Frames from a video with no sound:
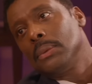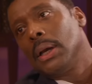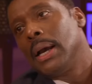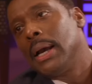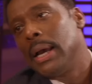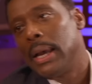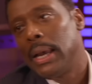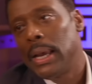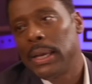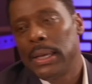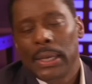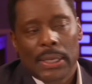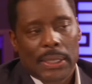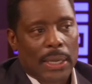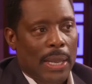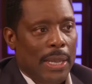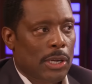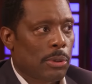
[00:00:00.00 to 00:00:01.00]
Uh,
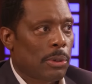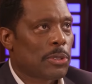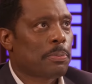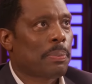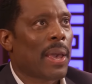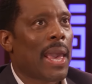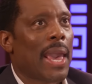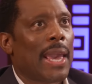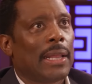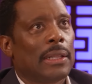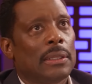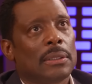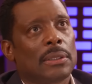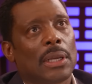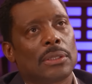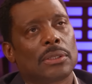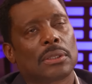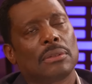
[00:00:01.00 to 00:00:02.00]
like Chris Payne
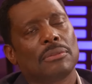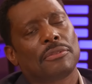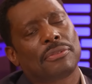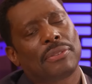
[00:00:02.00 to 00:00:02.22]
does some